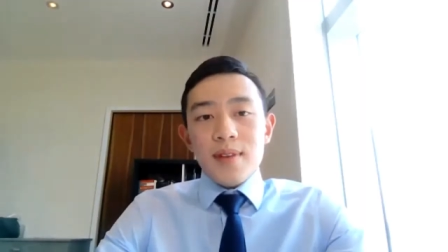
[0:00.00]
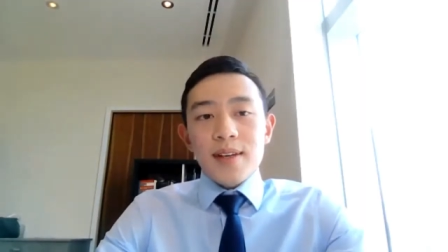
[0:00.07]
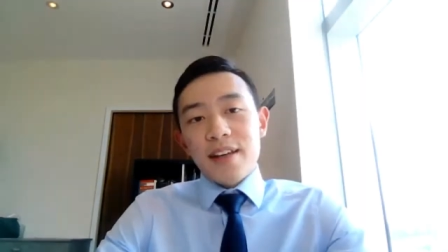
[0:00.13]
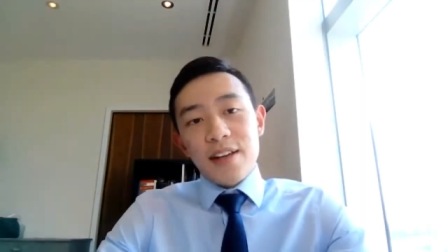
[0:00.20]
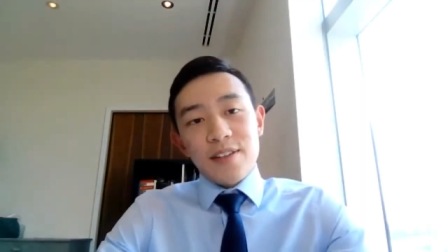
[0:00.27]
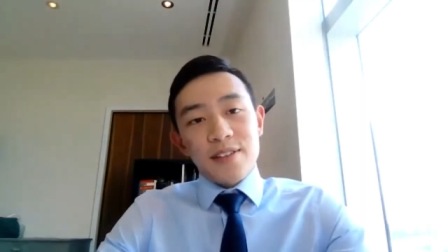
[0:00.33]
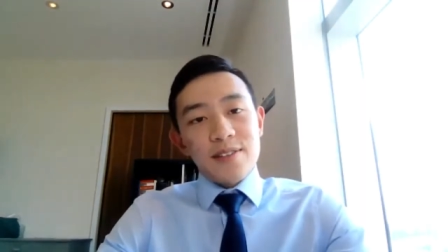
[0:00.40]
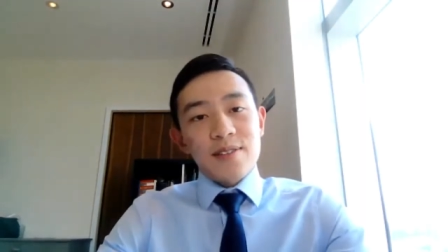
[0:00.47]
And
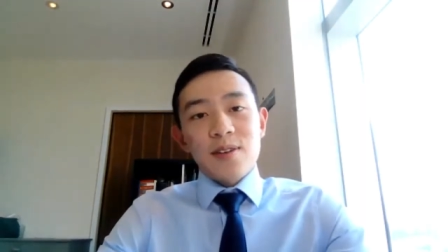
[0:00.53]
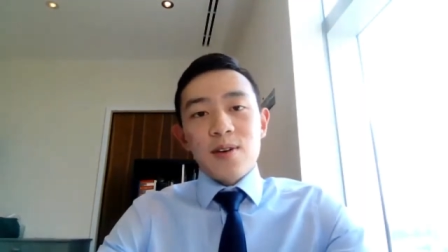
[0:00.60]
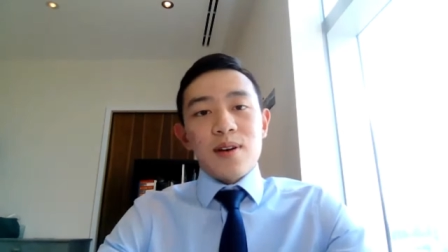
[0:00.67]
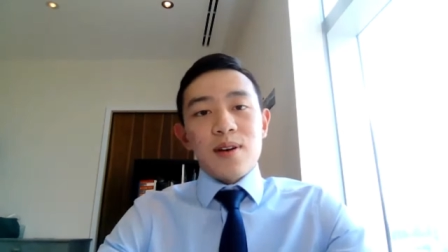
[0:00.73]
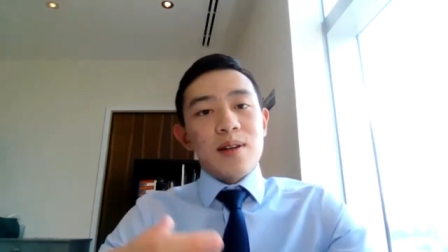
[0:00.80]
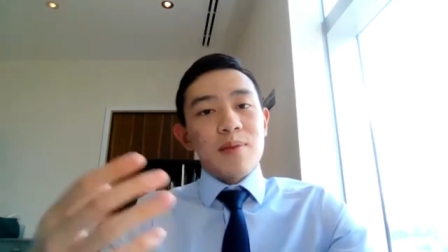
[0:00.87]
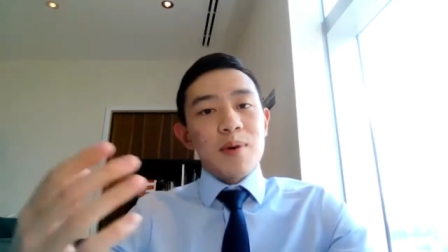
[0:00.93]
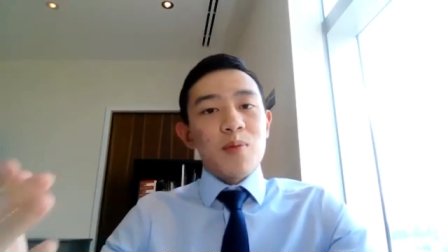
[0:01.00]
can you
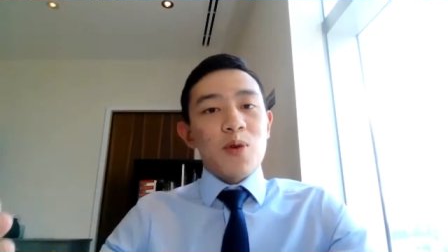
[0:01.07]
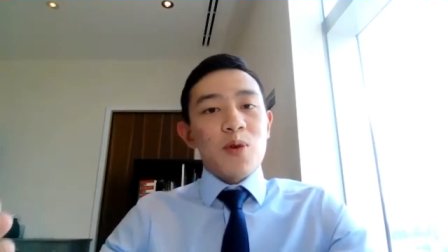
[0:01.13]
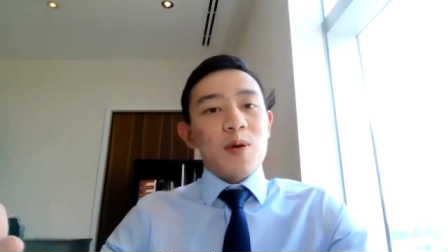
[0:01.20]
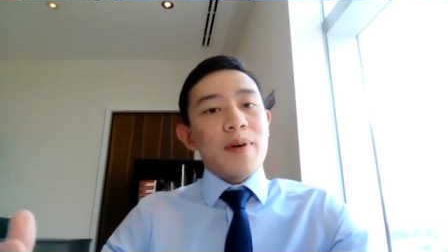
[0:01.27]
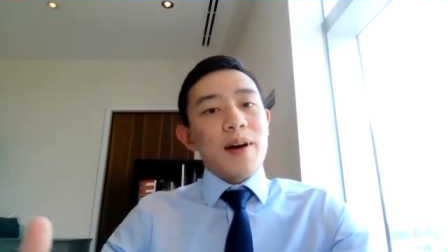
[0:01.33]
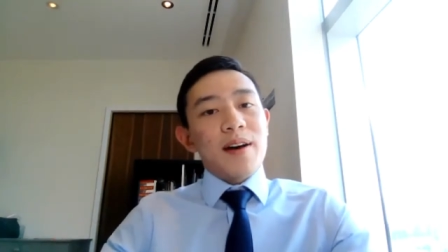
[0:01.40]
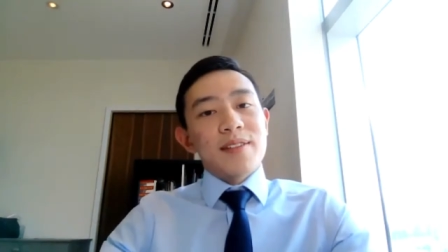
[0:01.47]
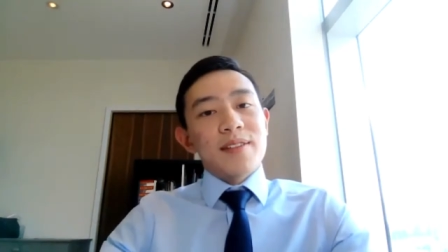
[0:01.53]
talk a little bit more
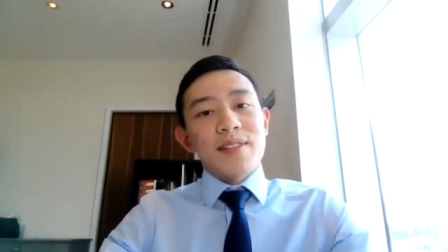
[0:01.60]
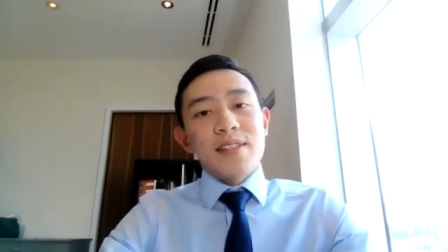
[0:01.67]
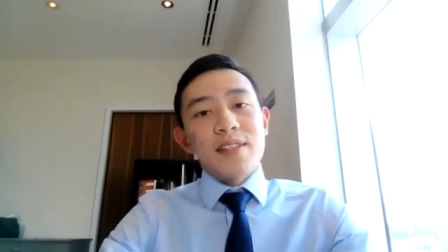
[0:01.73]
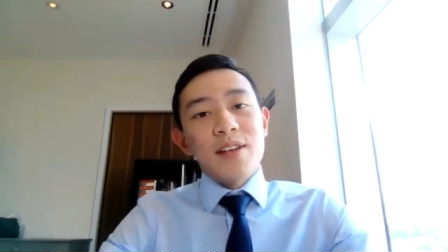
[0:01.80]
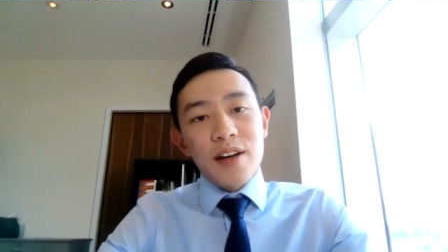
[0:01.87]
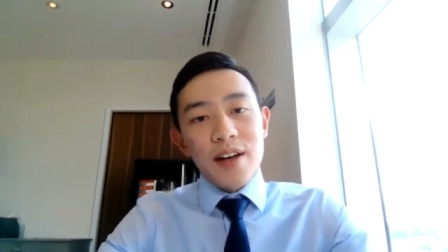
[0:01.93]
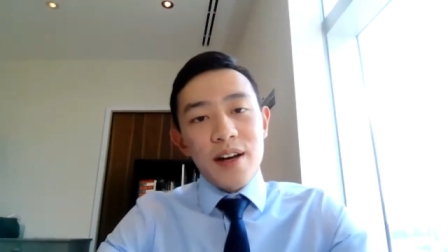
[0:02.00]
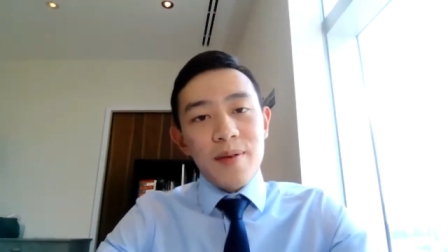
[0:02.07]
about
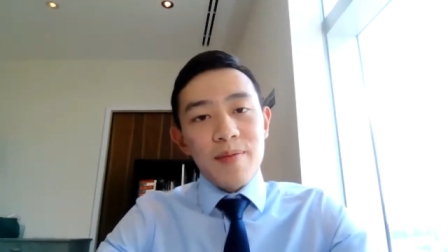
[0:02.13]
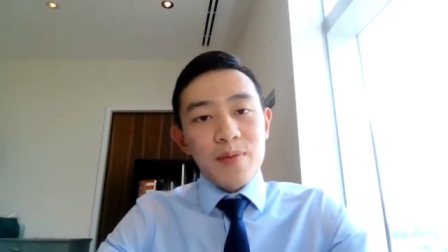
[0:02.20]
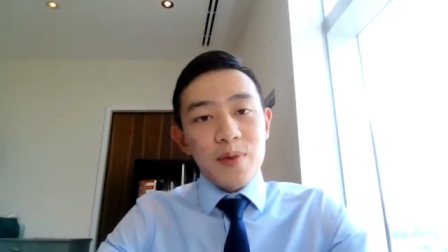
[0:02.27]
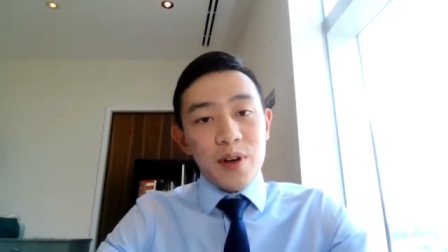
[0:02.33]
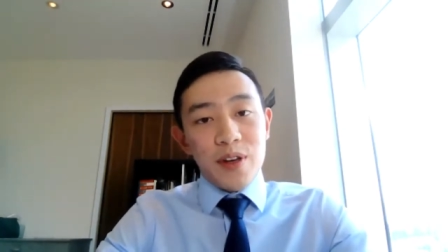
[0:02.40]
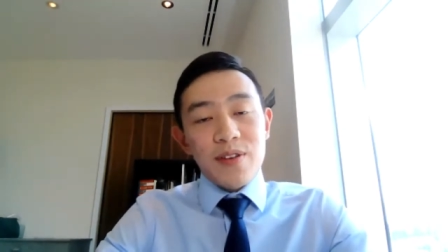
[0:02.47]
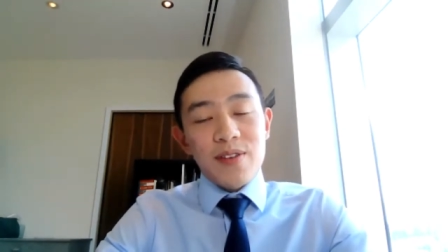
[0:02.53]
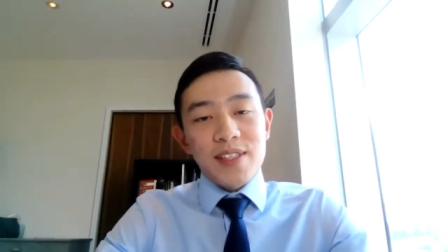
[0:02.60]
yeah, um,
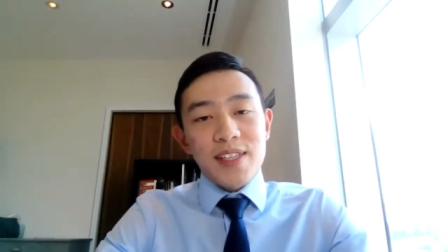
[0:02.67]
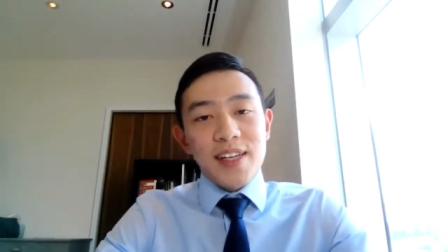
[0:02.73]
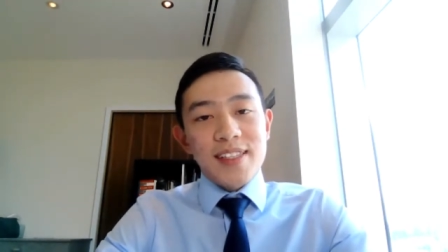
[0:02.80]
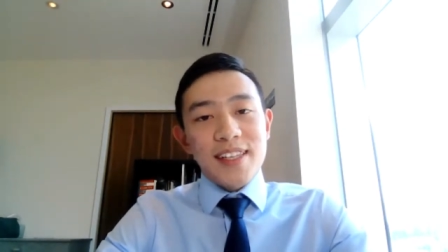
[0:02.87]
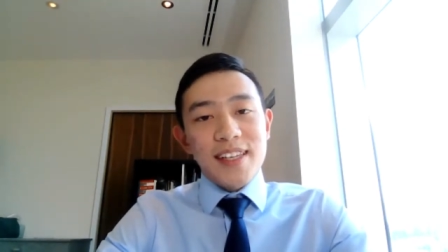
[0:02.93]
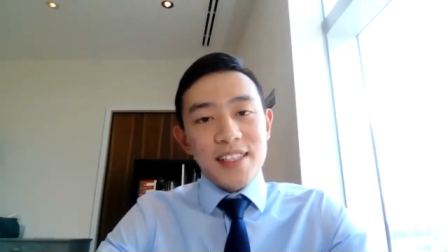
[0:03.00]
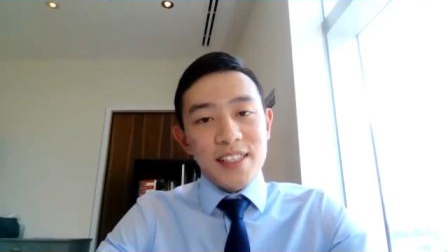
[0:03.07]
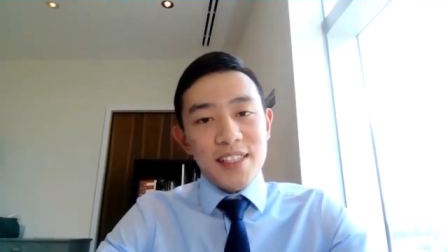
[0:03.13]

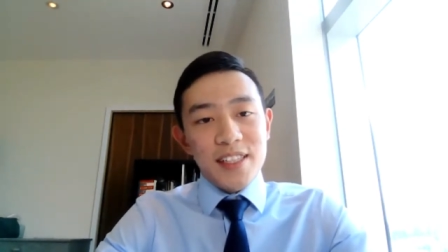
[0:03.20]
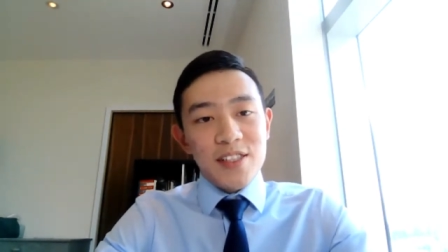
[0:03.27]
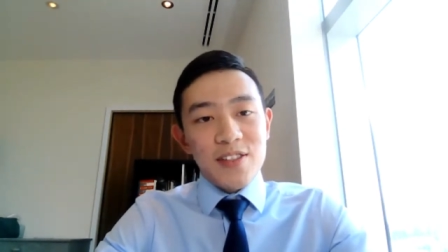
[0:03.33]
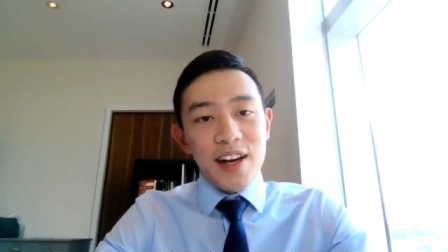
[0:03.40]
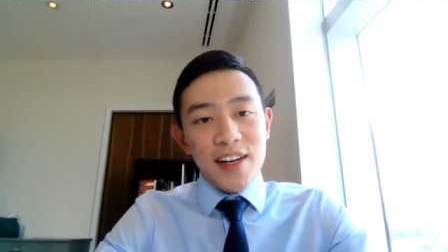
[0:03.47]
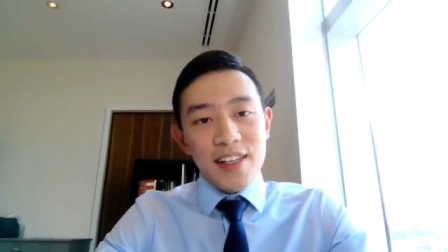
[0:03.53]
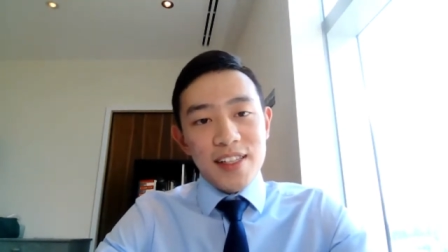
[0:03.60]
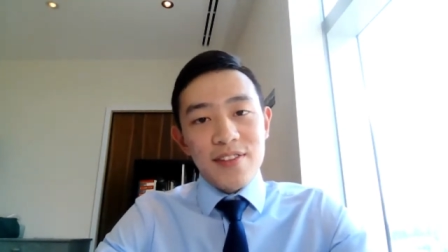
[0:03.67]
Procuritas ESG
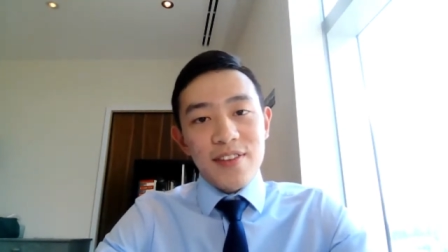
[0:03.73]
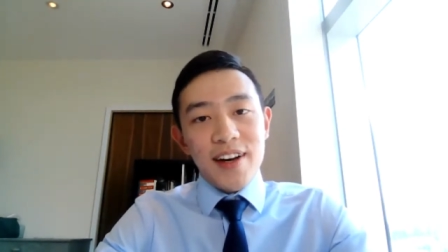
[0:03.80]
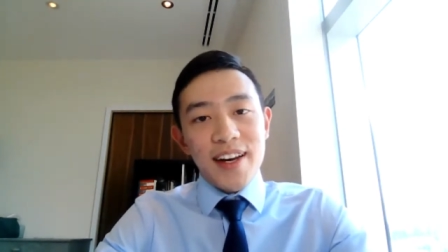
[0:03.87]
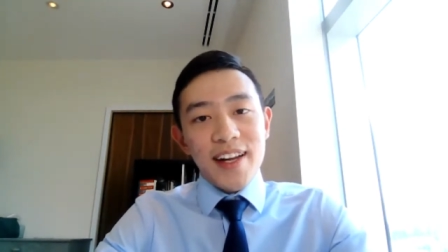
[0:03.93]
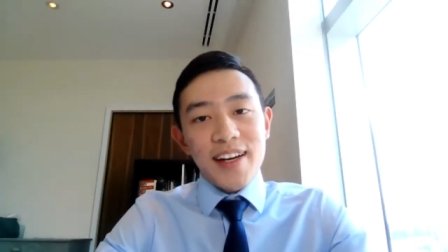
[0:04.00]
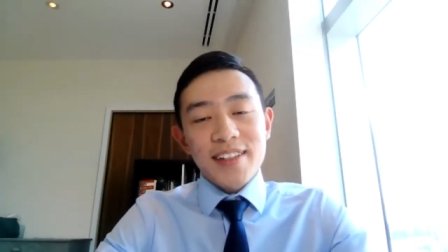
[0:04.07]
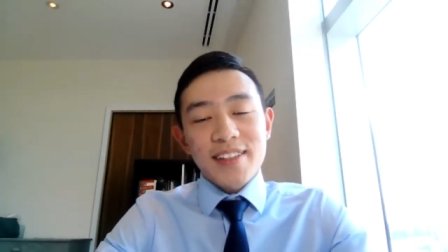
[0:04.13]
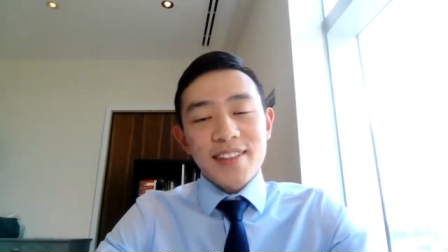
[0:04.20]
strategy
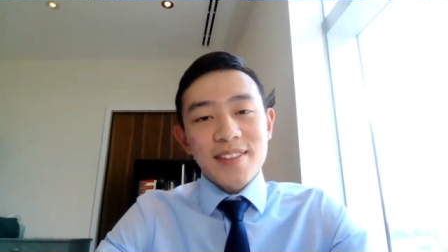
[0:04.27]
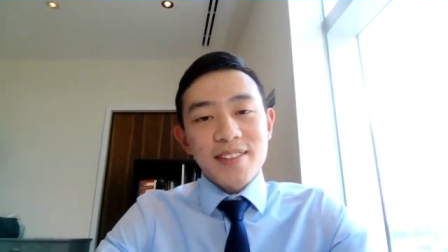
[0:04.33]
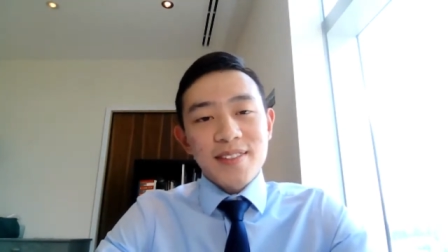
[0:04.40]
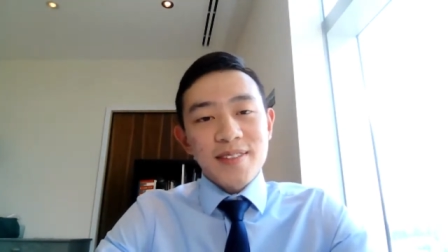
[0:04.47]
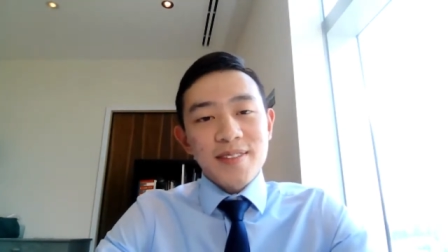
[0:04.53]
right now?